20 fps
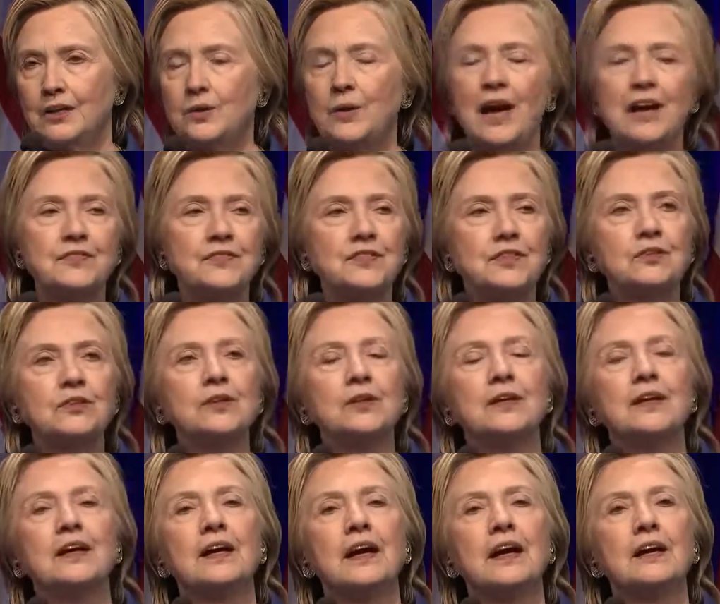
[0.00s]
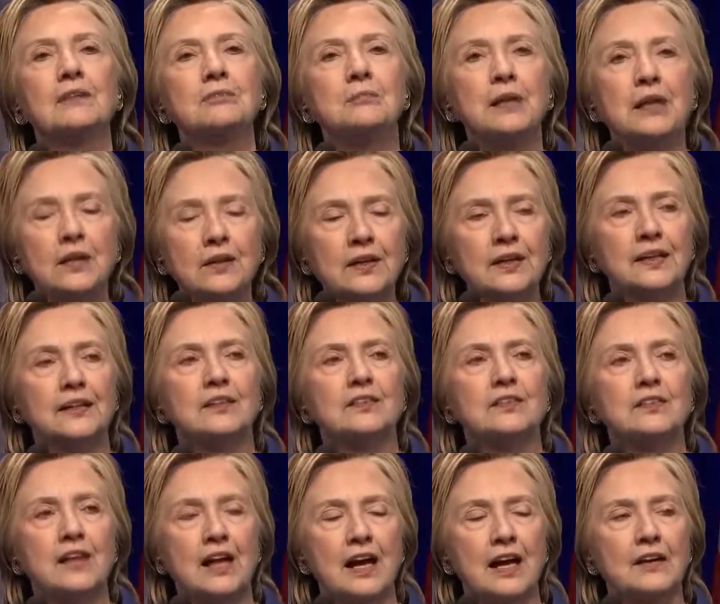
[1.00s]
You have to look at
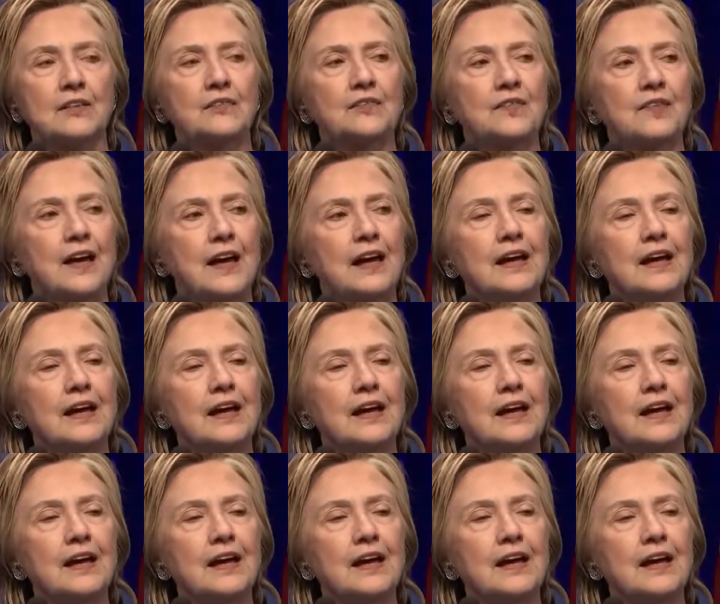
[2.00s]
Marian's life